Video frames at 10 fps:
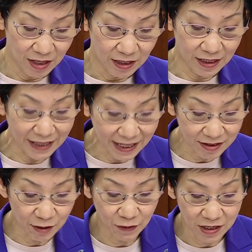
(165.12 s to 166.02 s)

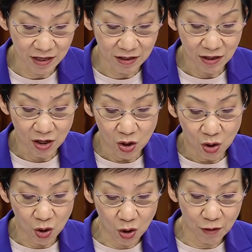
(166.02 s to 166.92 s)
Collectively,
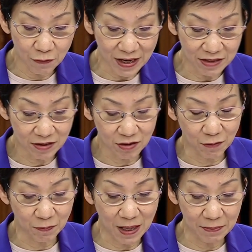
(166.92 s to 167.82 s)
all facets
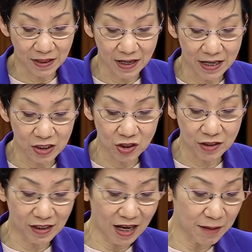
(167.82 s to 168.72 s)
of public
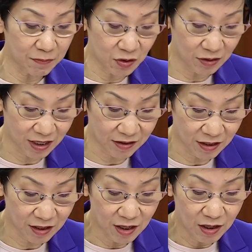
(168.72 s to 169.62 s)
hygiene come
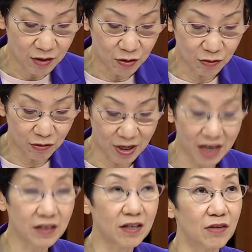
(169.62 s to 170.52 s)
together to
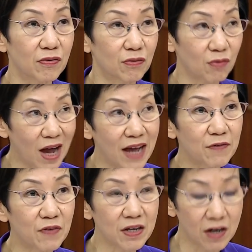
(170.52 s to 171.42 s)
create a
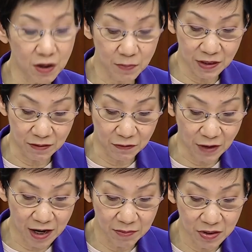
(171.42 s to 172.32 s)
thriving urban
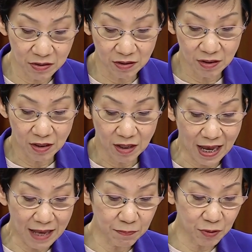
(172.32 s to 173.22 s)
environment
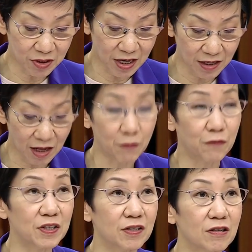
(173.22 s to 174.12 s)
and protect our
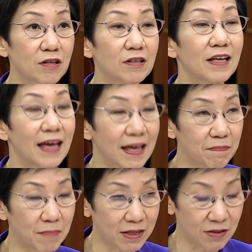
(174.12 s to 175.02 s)
physical
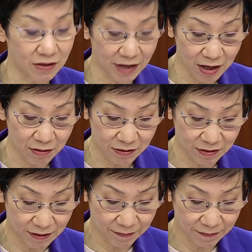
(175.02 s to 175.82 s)
and mental health.